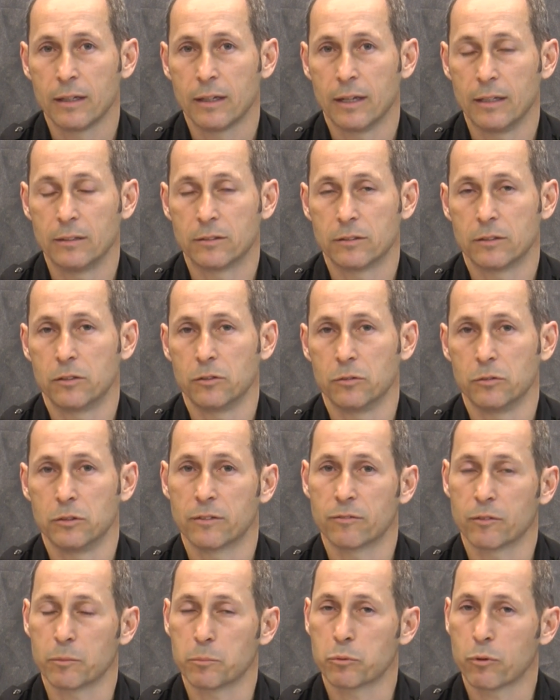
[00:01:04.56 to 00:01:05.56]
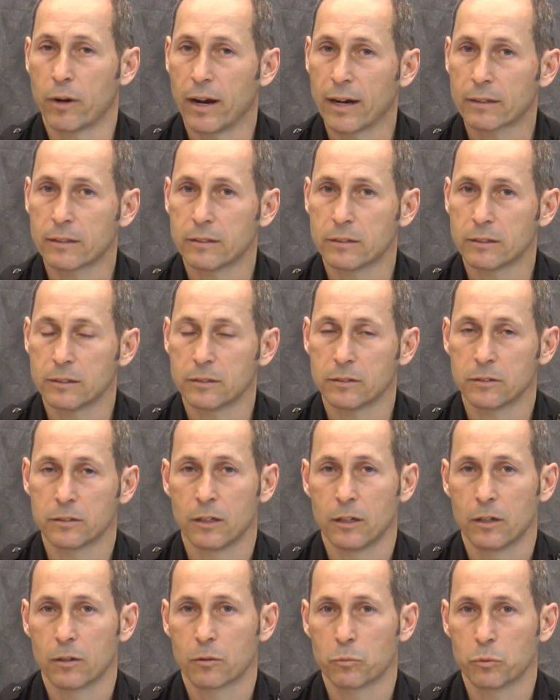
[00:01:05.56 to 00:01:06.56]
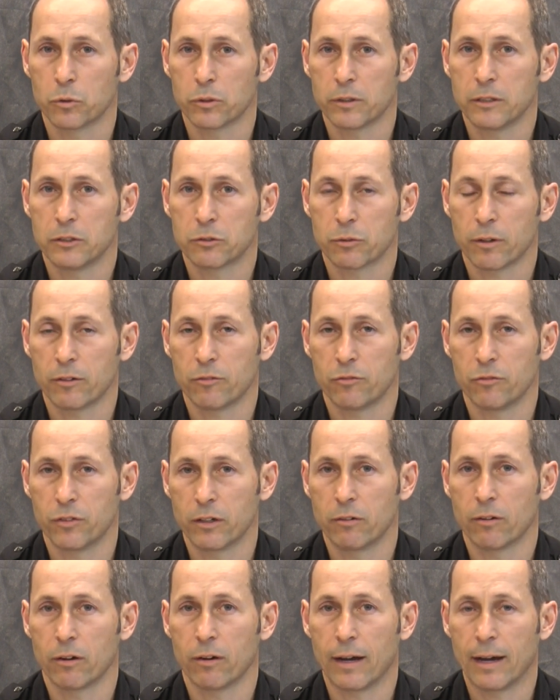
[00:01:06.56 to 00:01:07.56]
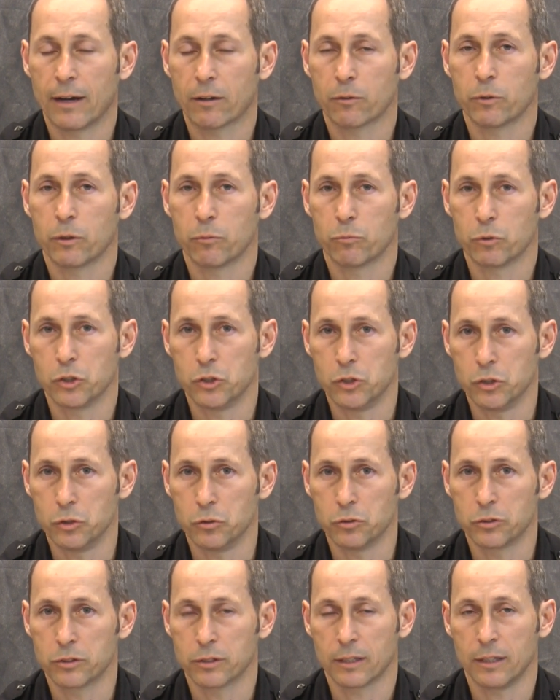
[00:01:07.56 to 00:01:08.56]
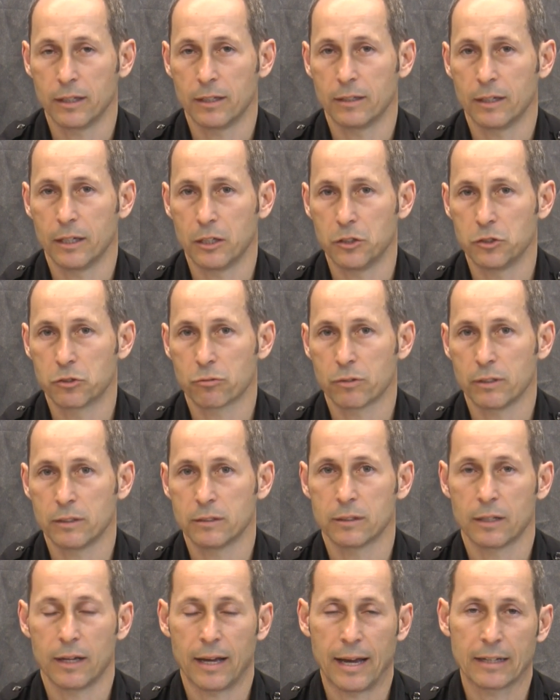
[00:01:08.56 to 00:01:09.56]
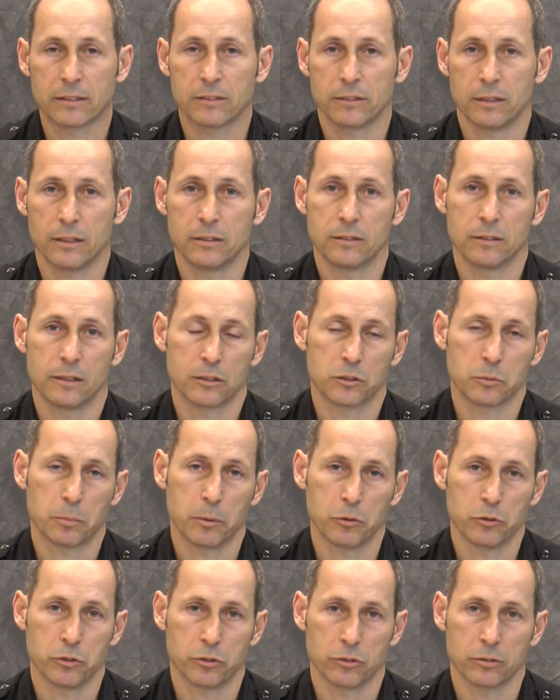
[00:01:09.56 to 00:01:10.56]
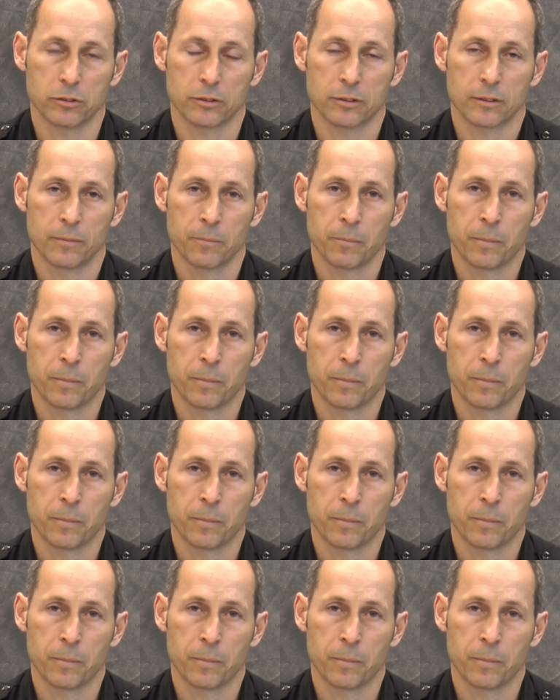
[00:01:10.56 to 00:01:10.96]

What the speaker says: institute different practices, really try to figure out how do we reduce, again, injuries, accidents, and exposures.